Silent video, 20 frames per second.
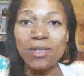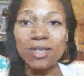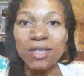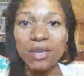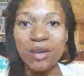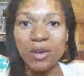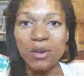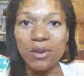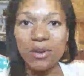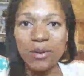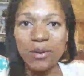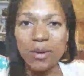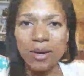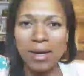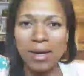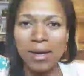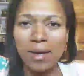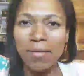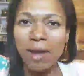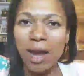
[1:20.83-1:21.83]
So,
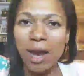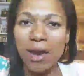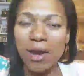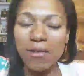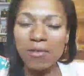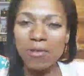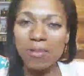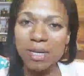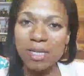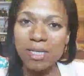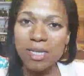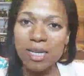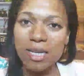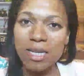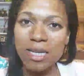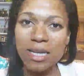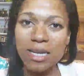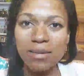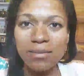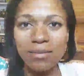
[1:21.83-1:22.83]
hiring for my
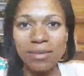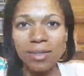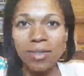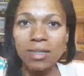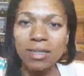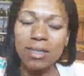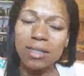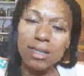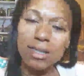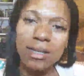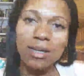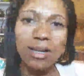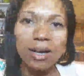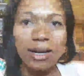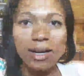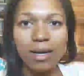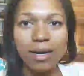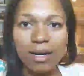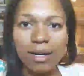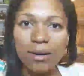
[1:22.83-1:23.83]
team,
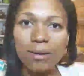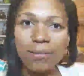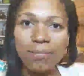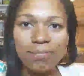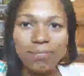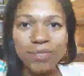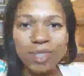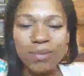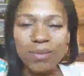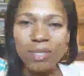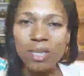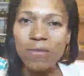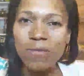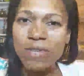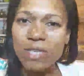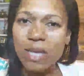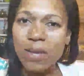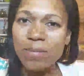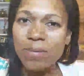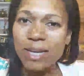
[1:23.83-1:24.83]
some
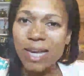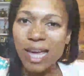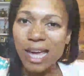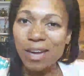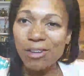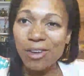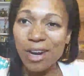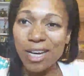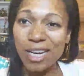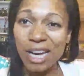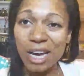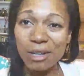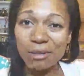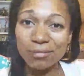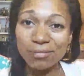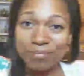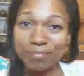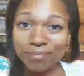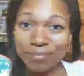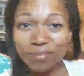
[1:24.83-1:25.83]
stuff is up in the air right now.